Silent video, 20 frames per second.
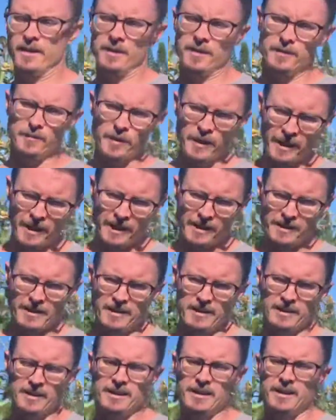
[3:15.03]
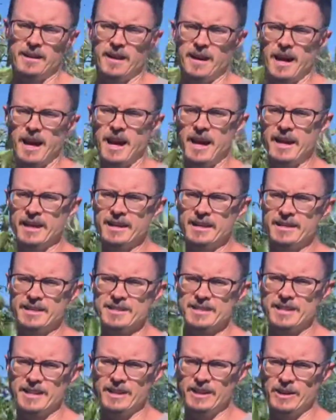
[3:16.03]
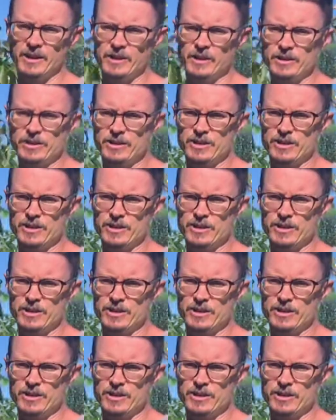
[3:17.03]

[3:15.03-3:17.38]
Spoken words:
But I continued